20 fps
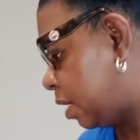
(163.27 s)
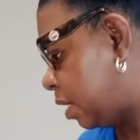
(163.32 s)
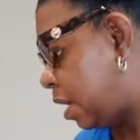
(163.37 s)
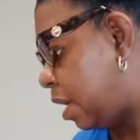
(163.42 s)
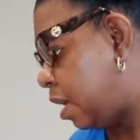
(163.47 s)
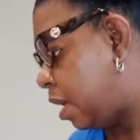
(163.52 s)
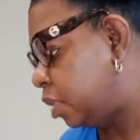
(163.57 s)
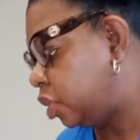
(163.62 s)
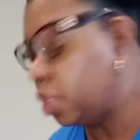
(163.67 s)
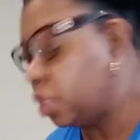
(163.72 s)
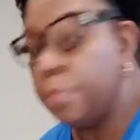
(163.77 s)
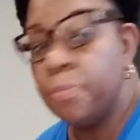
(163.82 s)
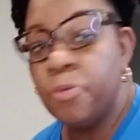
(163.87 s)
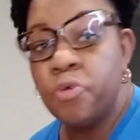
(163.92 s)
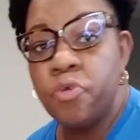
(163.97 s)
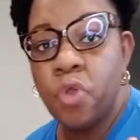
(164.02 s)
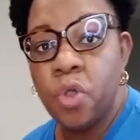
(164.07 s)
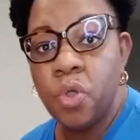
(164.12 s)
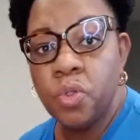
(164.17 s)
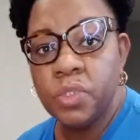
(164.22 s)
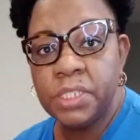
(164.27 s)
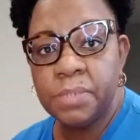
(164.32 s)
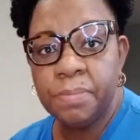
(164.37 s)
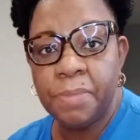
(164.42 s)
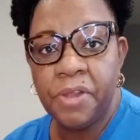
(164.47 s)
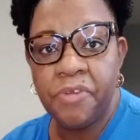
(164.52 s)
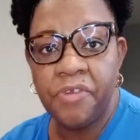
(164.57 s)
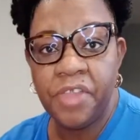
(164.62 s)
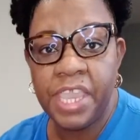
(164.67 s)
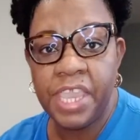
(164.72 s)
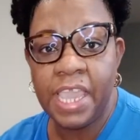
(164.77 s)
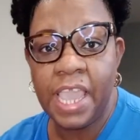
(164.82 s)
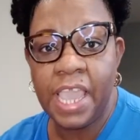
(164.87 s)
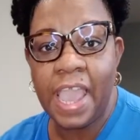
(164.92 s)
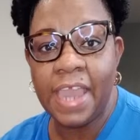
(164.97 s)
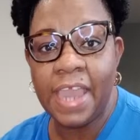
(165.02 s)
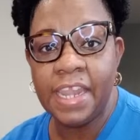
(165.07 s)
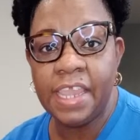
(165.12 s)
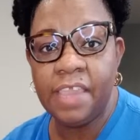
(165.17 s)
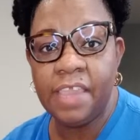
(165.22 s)
some rosemary,
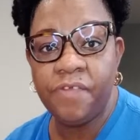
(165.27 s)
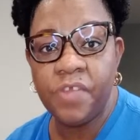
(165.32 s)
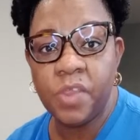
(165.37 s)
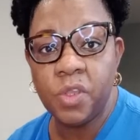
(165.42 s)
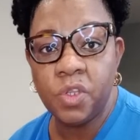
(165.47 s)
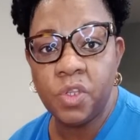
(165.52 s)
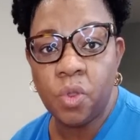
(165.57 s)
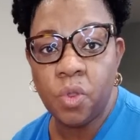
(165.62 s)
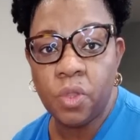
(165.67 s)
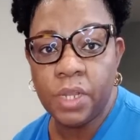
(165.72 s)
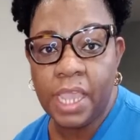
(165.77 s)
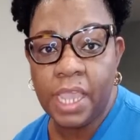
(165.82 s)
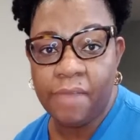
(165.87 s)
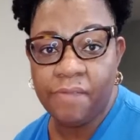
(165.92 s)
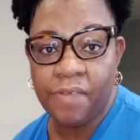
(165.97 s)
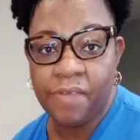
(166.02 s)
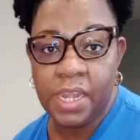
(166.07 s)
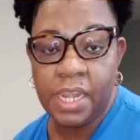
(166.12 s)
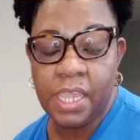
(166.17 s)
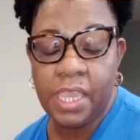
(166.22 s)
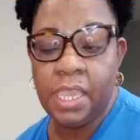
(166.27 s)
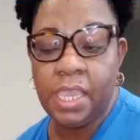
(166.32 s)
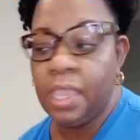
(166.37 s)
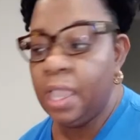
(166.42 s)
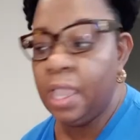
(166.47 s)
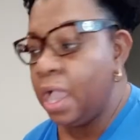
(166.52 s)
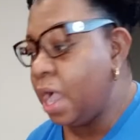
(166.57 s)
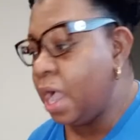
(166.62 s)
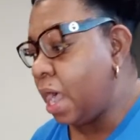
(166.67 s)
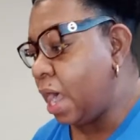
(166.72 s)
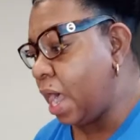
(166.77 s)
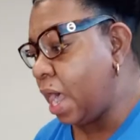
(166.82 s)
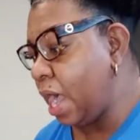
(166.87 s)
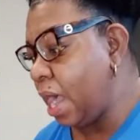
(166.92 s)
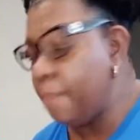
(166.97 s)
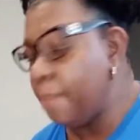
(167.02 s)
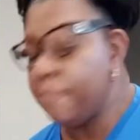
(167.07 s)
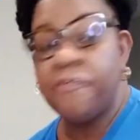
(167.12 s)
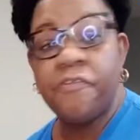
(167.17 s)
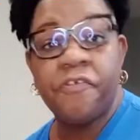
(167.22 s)
and if you don't have any
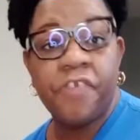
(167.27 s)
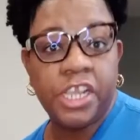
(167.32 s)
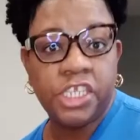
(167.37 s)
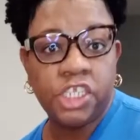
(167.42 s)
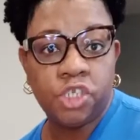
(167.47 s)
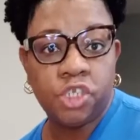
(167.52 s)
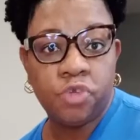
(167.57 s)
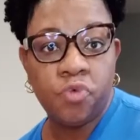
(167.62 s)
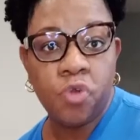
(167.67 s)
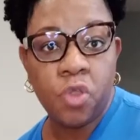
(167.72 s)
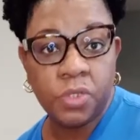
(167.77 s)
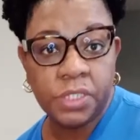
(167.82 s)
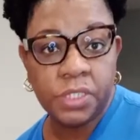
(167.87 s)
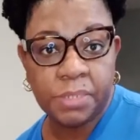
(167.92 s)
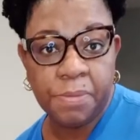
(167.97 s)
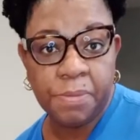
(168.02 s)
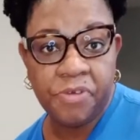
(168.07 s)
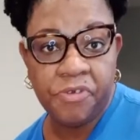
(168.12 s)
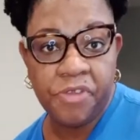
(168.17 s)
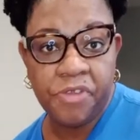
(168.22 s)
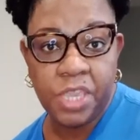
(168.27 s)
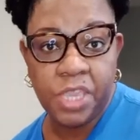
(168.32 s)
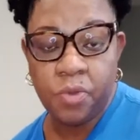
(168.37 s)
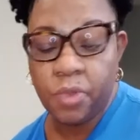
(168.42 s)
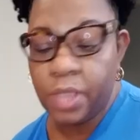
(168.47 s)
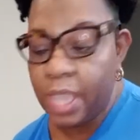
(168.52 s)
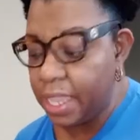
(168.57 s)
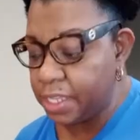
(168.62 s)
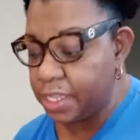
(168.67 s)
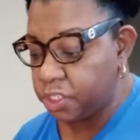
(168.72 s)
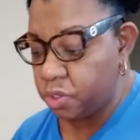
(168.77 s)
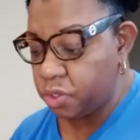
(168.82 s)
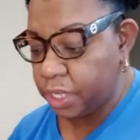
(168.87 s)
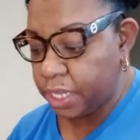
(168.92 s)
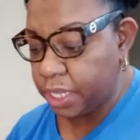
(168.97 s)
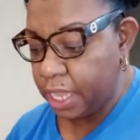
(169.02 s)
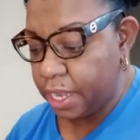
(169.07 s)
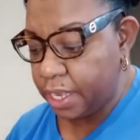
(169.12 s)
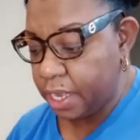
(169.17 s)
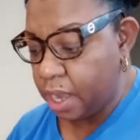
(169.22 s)
fresh rosemary, you guys, you
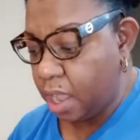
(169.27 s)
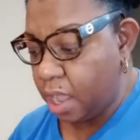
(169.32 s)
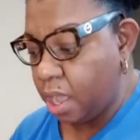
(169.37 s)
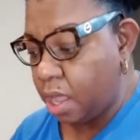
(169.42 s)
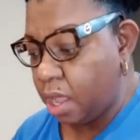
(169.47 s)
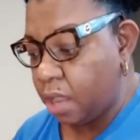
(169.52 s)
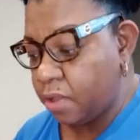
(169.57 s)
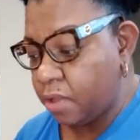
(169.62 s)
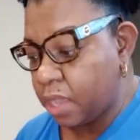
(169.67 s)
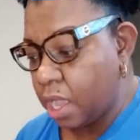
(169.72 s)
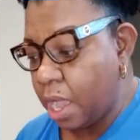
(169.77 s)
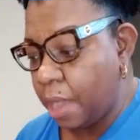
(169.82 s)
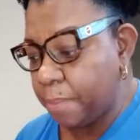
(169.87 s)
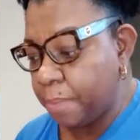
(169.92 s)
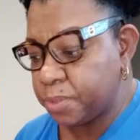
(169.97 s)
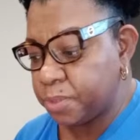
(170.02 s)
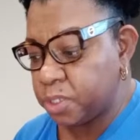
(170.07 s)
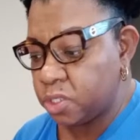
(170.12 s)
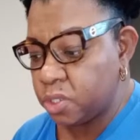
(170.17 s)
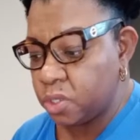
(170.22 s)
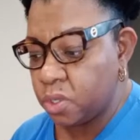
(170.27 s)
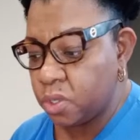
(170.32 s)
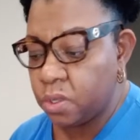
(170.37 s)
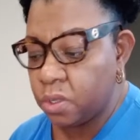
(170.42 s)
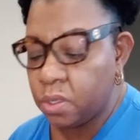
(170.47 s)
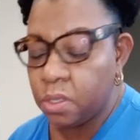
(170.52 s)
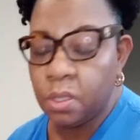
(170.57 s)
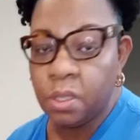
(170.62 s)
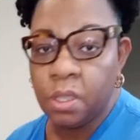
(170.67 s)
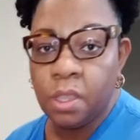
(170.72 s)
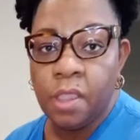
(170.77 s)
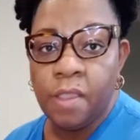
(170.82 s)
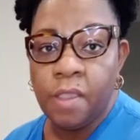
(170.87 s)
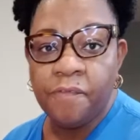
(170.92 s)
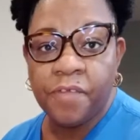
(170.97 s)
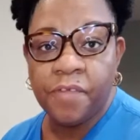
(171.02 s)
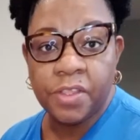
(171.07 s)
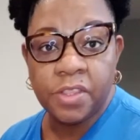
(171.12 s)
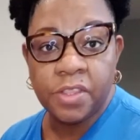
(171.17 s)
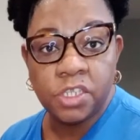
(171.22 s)
can up to
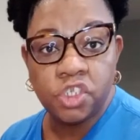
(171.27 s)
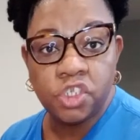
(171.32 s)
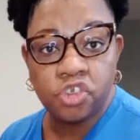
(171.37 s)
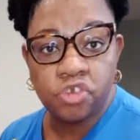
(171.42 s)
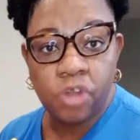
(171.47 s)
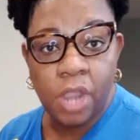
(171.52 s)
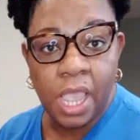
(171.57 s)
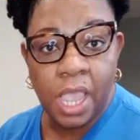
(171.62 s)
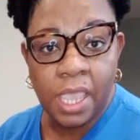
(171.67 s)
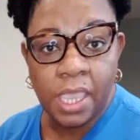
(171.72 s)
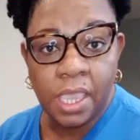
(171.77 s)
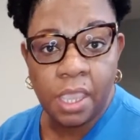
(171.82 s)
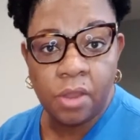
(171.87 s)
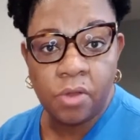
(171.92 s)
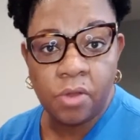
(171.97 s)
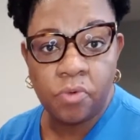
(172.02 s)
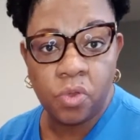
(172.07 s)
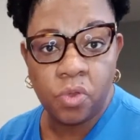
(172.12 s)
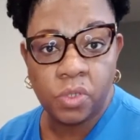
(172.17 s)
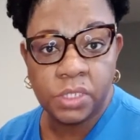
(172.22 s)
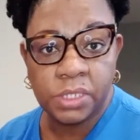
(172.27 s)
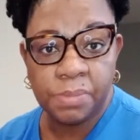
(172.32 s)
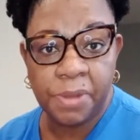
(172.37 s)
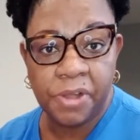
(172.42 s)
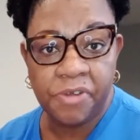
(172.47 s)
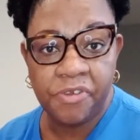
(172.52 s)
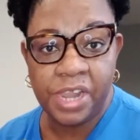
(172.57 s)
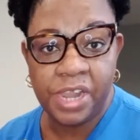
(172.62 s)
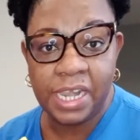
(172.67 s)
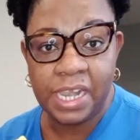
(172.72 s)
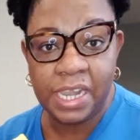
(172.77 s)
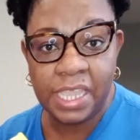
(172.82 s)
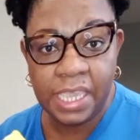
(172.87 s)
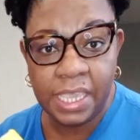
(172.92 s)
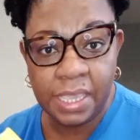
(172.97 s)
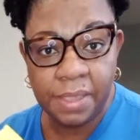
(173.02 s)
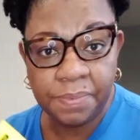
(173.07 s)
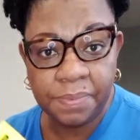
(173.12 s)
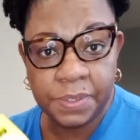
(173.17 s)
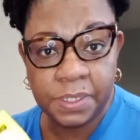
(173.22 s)
for the dry rosemary
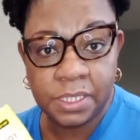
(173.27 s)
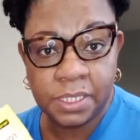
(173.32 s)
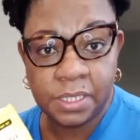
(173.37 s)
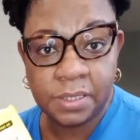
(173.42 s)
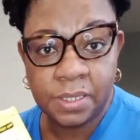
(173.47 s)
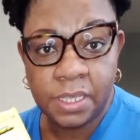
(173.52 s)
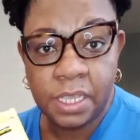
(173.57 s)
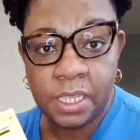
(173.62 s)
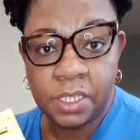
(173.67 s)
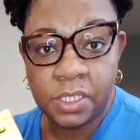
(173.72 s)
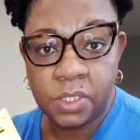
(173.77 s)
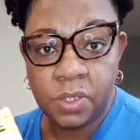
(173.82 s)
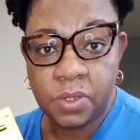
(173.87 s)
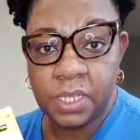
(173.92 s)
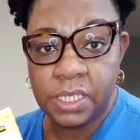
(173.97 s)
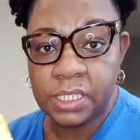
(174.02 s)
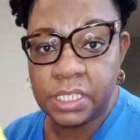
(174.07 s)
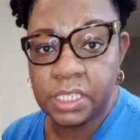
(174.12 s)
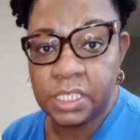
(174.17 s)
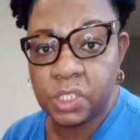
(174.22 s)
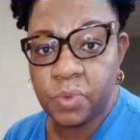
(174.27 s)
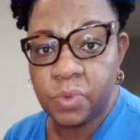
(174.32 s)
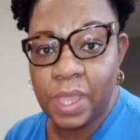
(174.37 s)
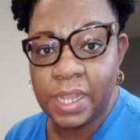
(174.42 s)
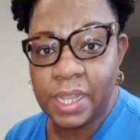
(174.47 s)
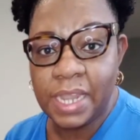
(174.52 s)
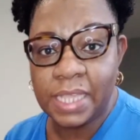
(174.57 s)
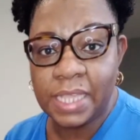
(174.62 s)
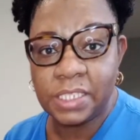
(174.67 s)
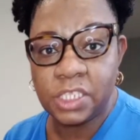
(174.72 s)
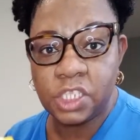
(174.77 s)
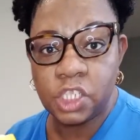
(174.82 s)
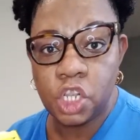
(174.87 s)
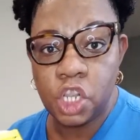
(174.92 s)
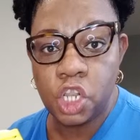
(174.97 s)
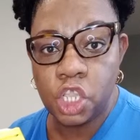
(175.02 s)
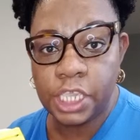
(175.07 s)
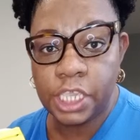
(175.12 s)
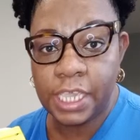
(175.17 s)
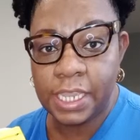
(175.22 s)
leaves. So this is what that's
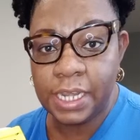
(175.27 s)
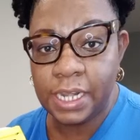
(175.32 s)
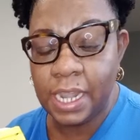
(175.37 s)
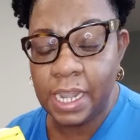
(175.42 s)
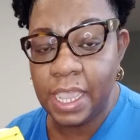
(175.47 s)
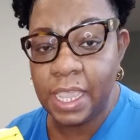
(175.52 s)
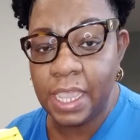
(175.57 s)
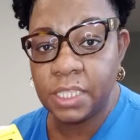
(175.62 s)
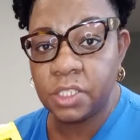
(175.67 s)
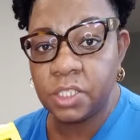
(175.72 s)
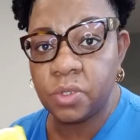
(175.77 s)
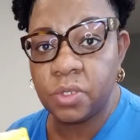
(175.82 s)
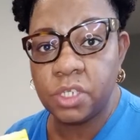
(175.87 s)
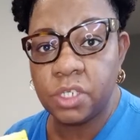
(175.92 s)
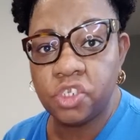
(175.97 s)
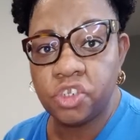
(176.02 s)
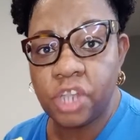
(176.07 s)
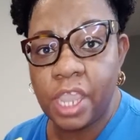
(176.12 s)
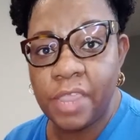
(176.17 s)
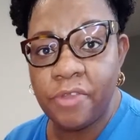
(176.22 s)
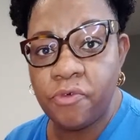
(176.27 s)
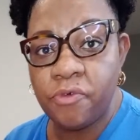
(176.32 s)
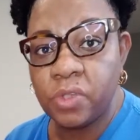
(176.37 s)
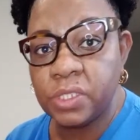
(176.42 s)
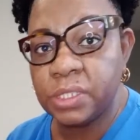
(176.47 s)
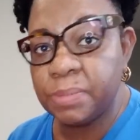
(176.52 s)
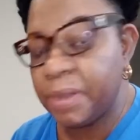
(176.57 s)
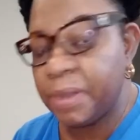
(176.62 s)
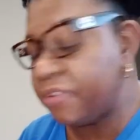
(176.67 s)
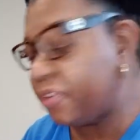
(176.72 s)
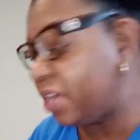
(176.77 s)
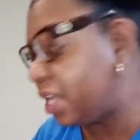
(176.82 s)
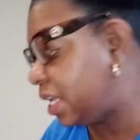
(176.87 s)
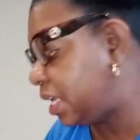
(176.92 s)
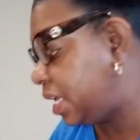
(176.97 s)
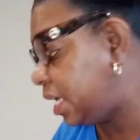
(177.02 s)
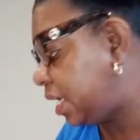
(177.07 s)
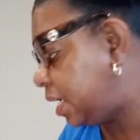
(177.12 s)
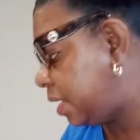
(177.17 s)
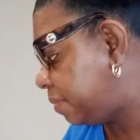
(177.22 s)
looking like. So the dry rosemary
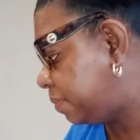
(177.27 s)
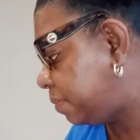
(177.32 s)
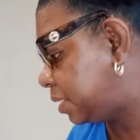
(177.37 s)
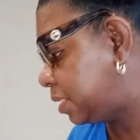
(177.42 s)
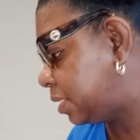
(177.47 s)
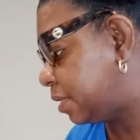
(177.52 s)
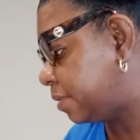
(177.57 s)
leaves,